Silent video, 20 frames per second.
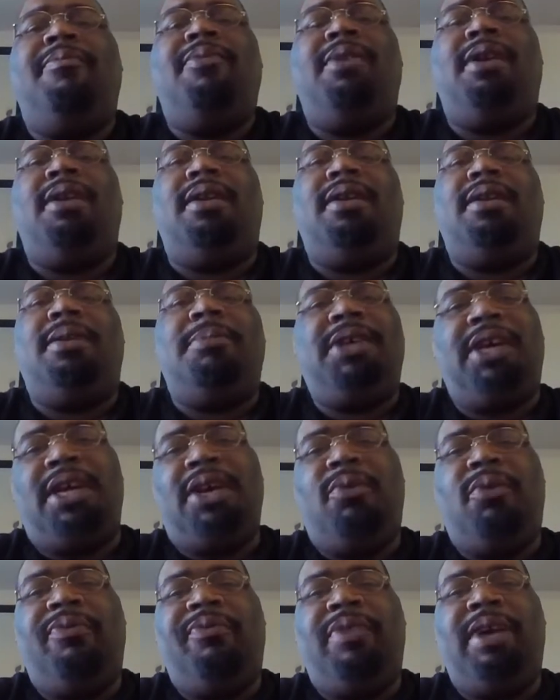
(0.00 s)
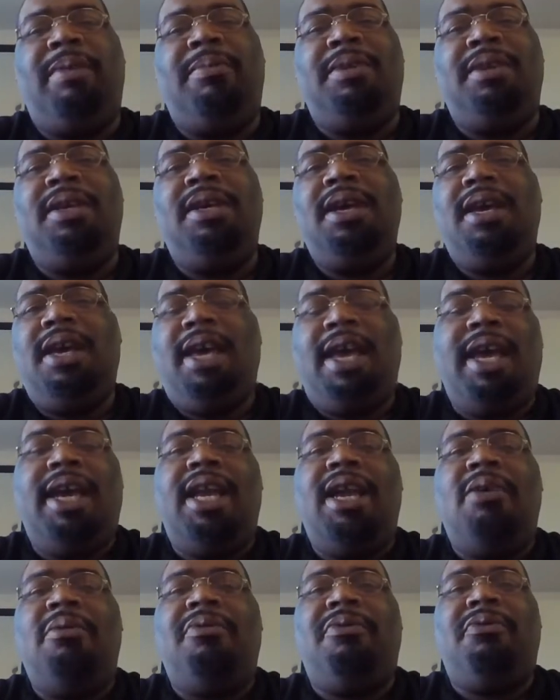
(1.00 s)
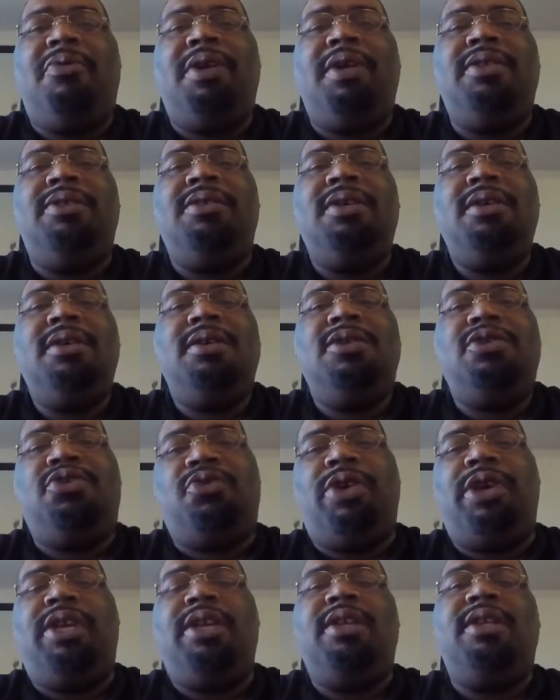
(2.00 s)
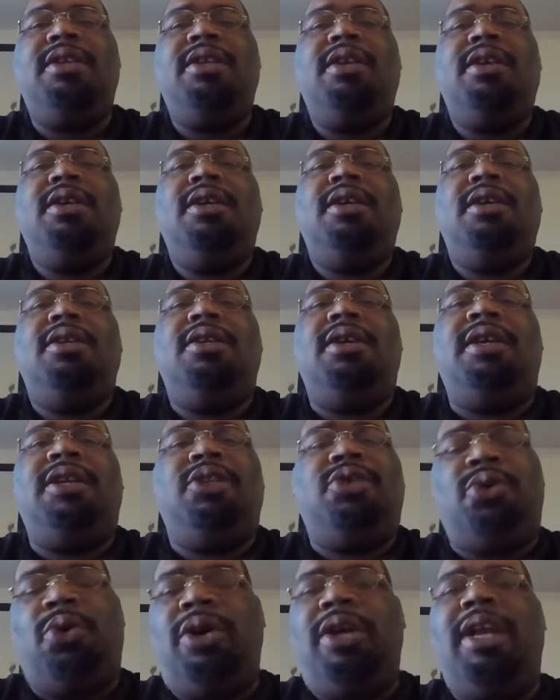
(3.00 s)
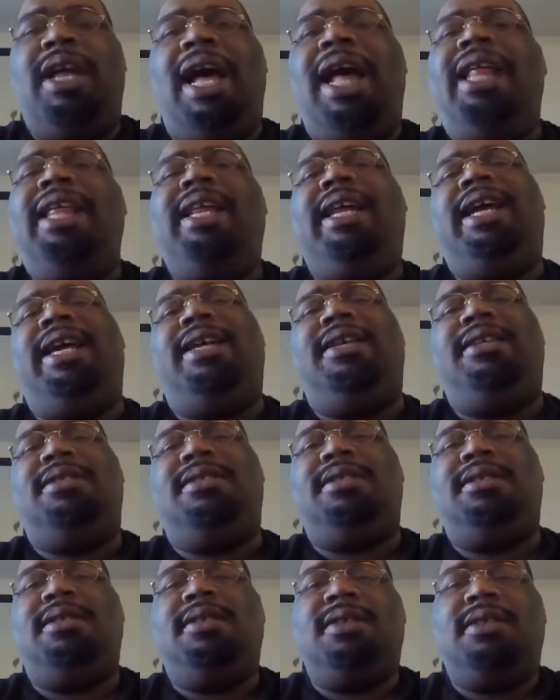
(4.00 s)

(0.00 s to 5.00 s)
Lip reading: fun. I'm kicking it with family, hanging out with friends, drinking, enjoying the holidays.